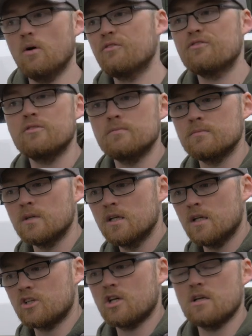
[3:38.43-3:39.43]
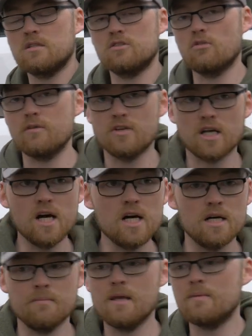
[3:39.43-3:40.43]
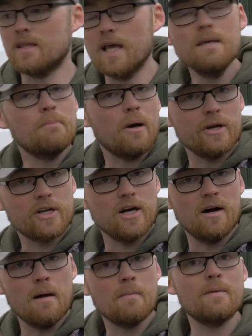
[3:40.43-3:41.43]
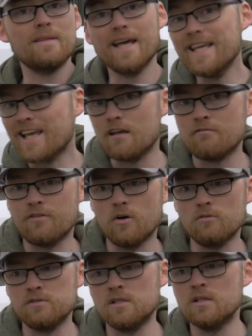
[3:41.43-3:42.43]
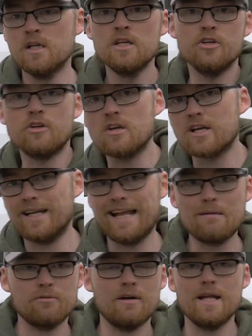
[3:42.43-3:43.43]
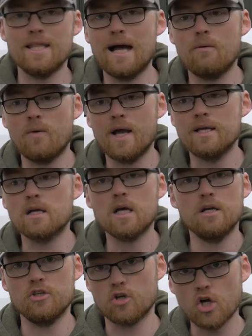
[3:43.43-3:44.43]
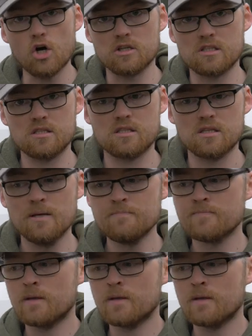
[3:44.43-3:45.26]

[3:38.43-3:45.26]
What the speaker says: offer them a chance to drive the car, and maybe they buy a car, maybe they get involved, and you can collaborate that way and cut your costs